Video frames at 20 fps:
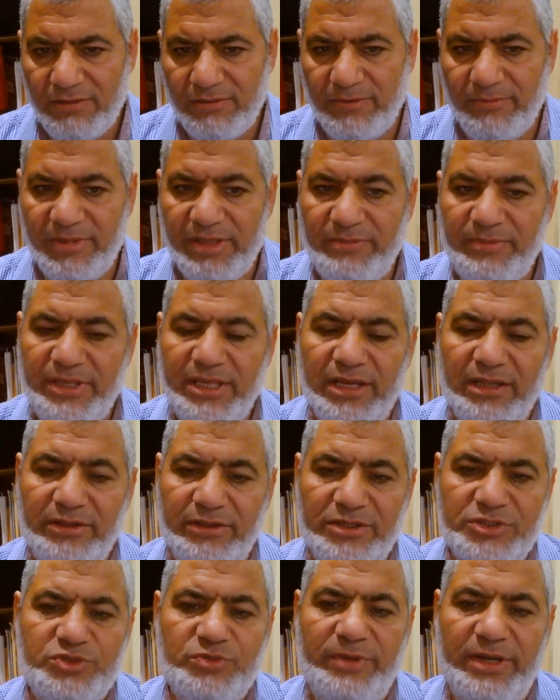Or maybe
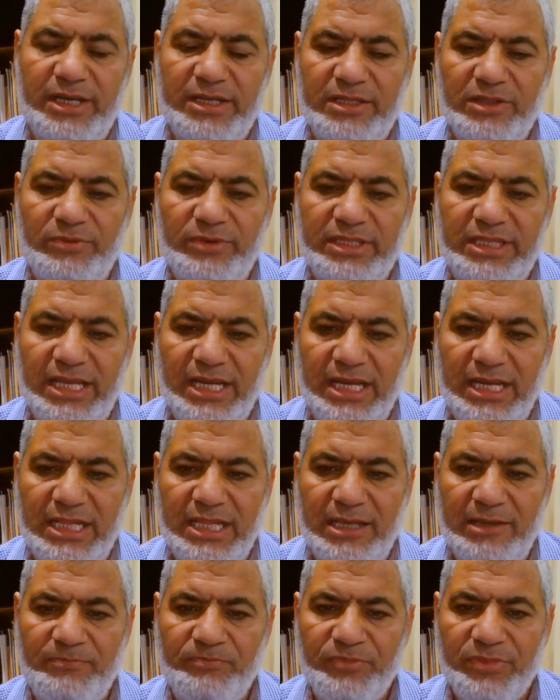Allah subhanahu wa
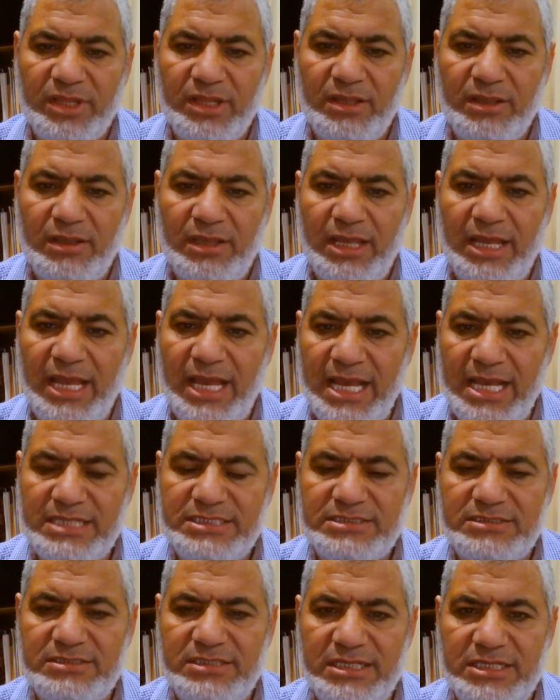ta'ala
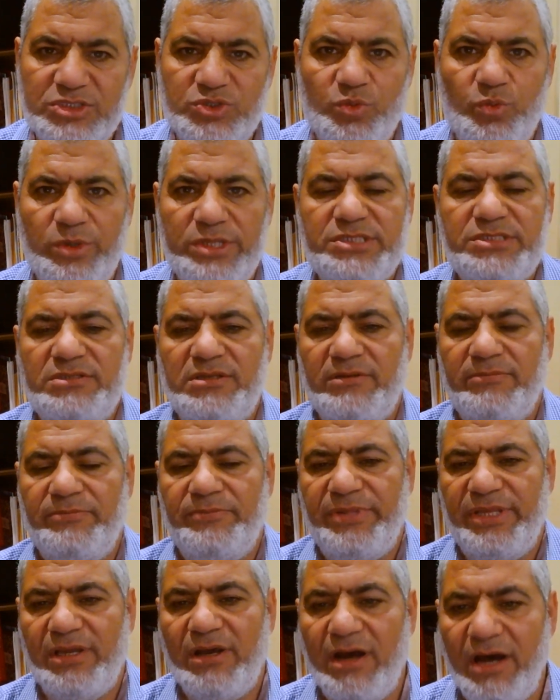has His wisdom
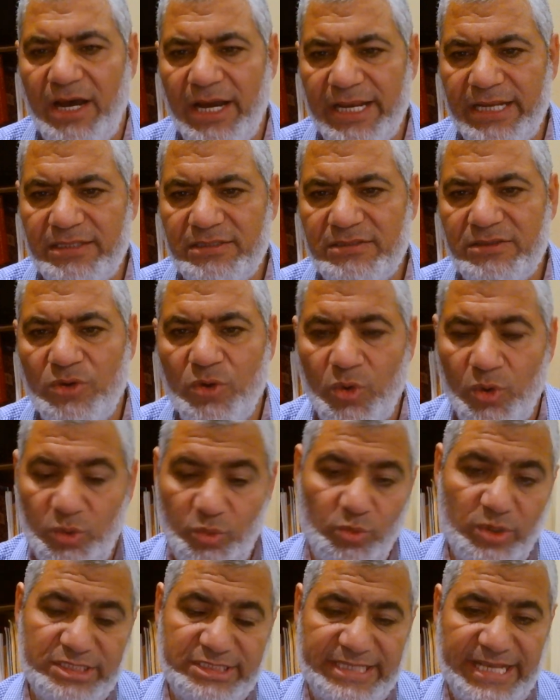behind all
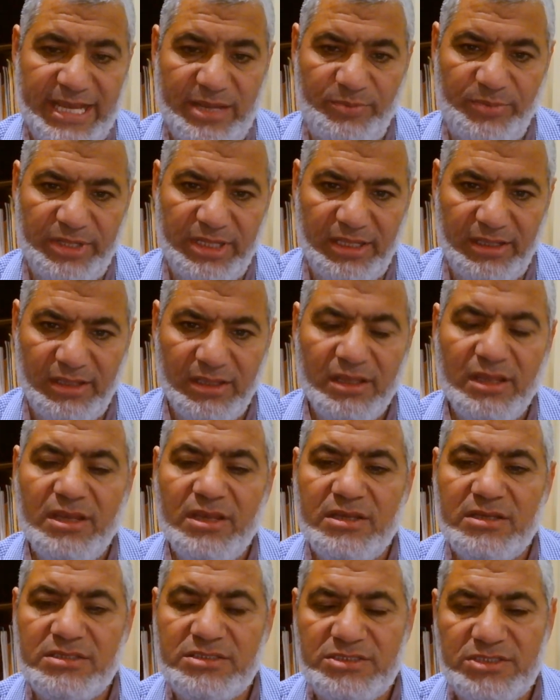what's happening.
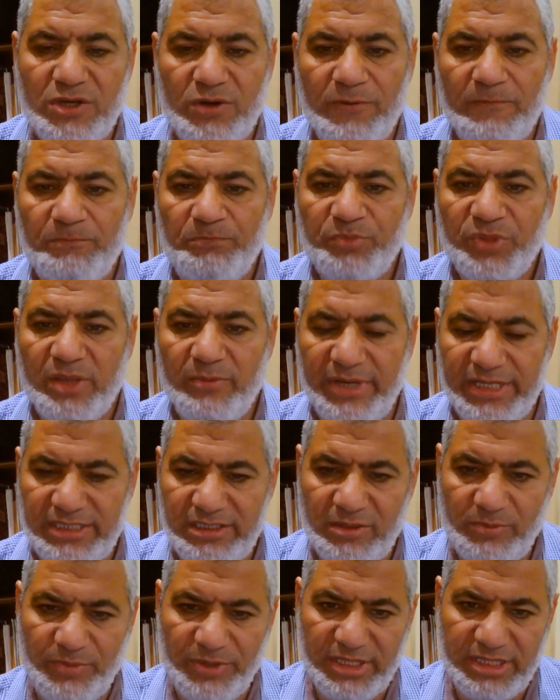So, my
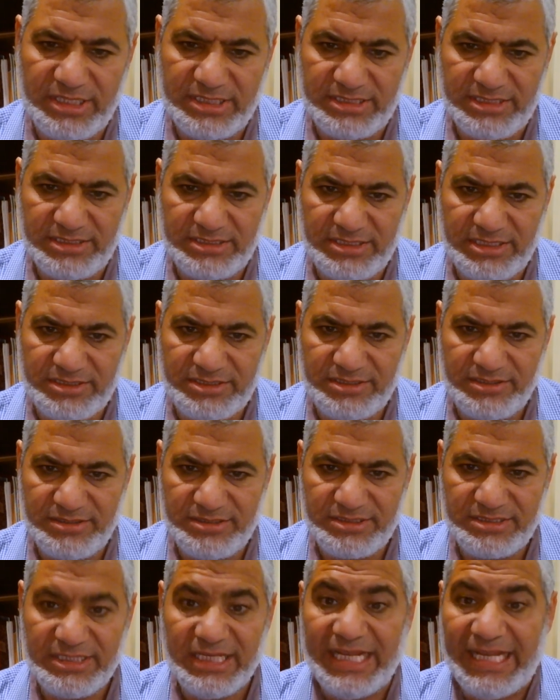dear brothers and
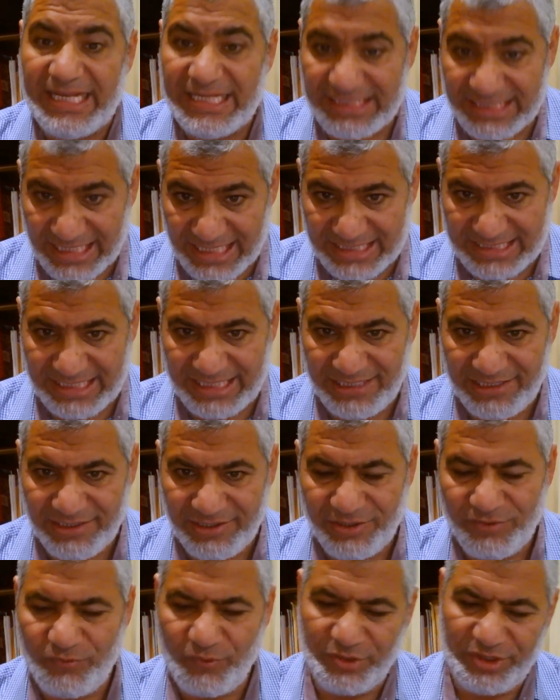sisters, get ready
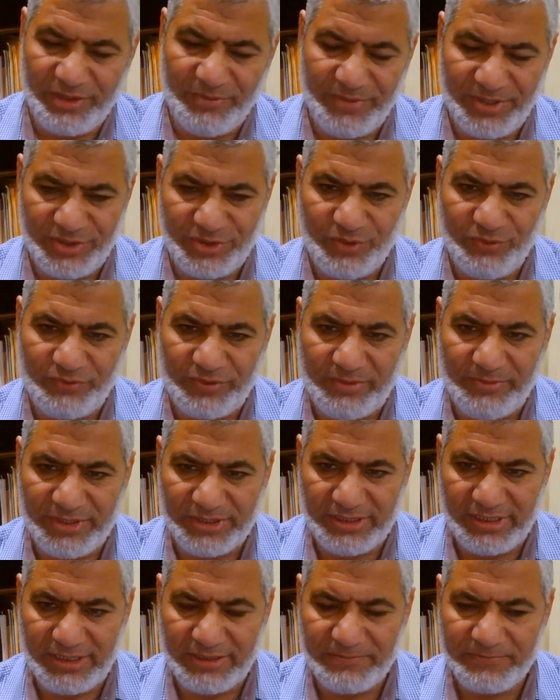for the month of
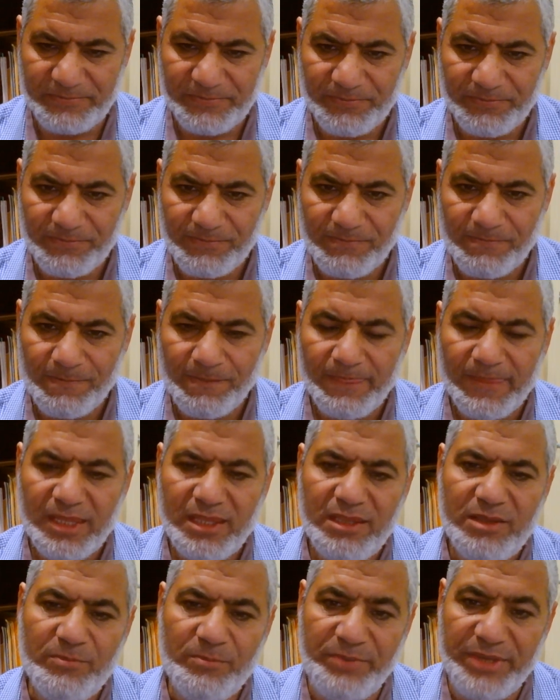Ramadan.
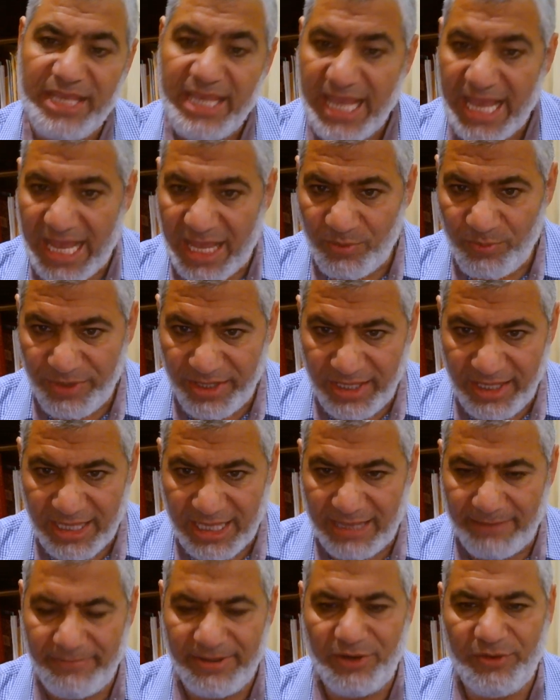Be happy
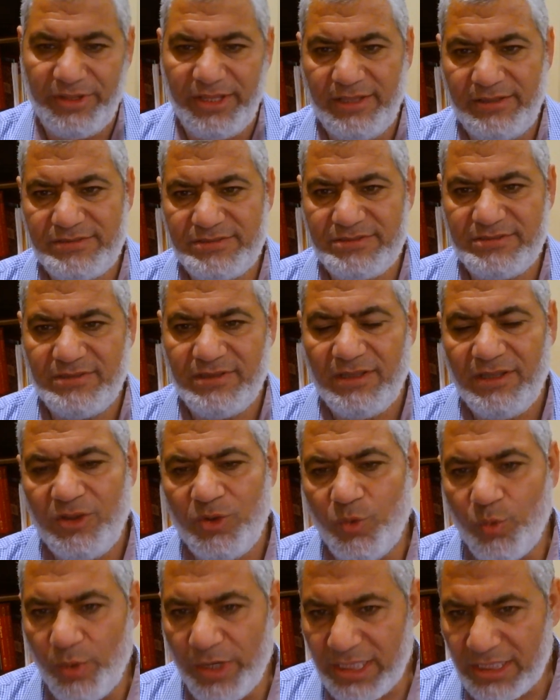about it.
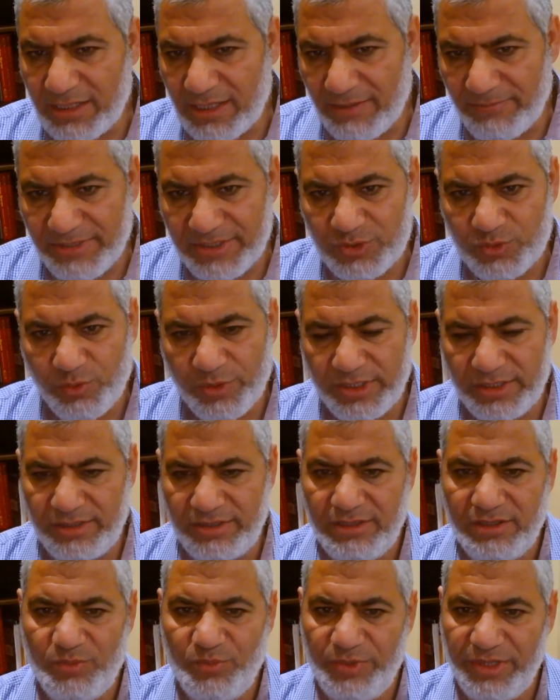Welcome it with
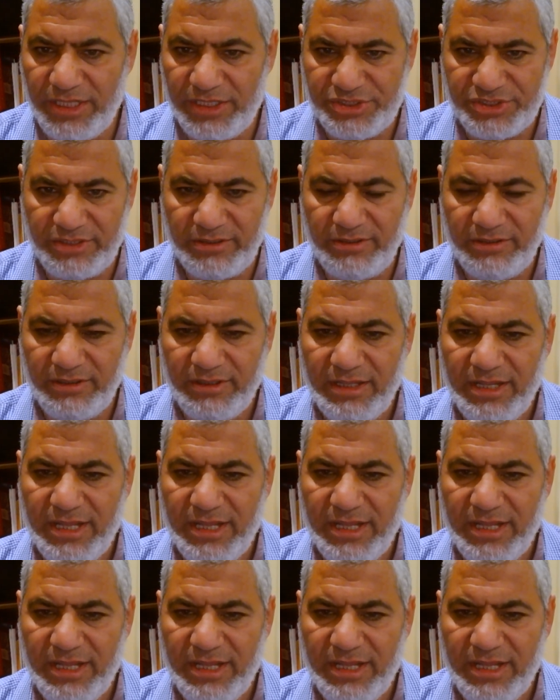pleasure